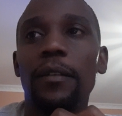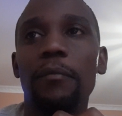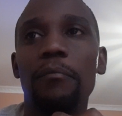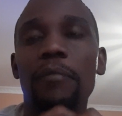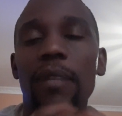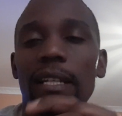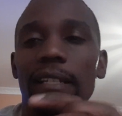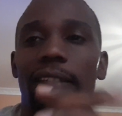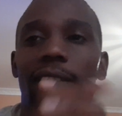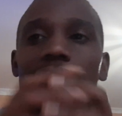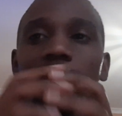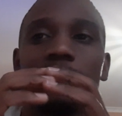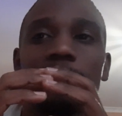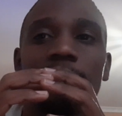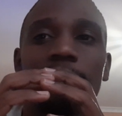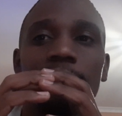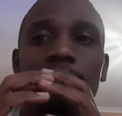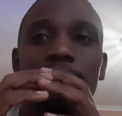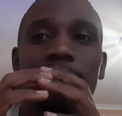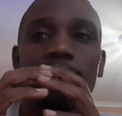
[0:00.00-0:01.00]
but
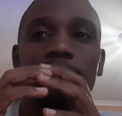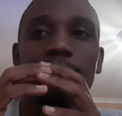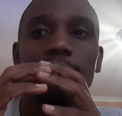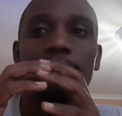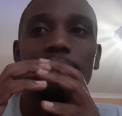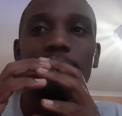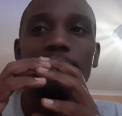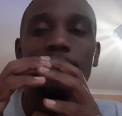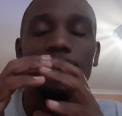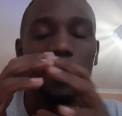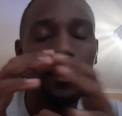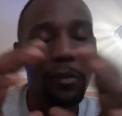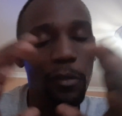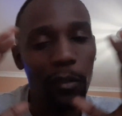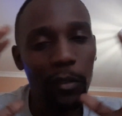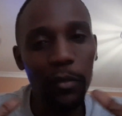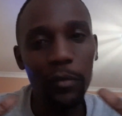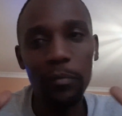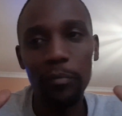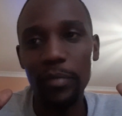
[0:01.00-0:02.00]
the
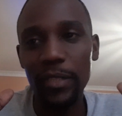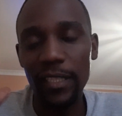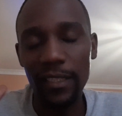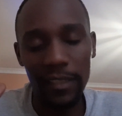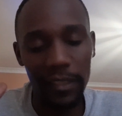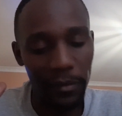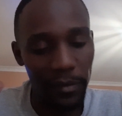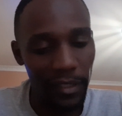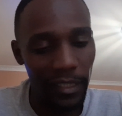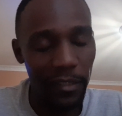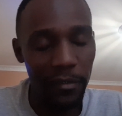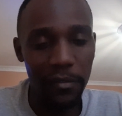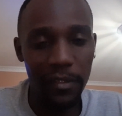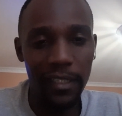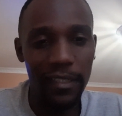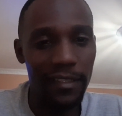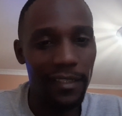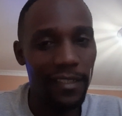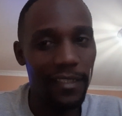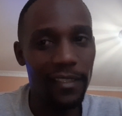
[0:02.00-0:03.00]
whole picture, when I look
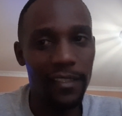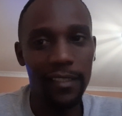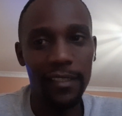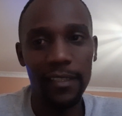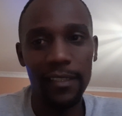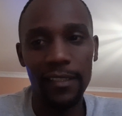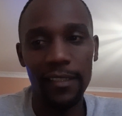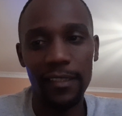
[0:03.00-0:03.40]
at it,